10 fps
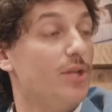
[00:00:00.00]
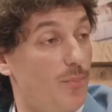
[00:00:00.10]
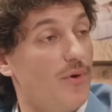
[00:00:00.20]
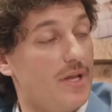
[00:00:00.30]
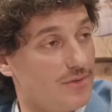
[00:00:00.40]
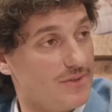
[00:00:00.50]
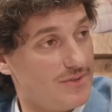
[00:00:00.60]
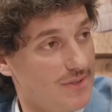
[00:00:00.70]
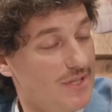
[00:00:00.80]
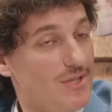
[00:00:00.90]

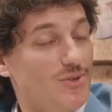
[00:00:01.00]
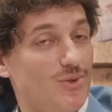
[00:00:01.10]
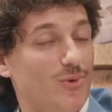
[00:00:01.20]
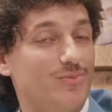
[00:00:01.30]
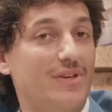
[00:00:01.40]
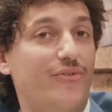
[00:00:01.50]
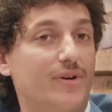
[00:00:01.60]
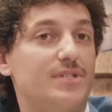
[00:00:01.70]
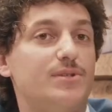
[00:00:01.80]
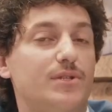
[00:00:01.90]
operators. So the
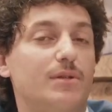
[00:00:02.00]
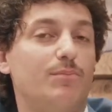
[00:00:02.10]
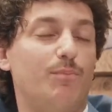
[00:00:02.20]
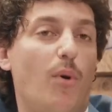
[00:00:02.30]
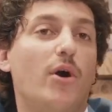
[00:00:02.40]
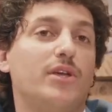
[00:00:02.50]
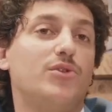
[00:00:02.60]
first point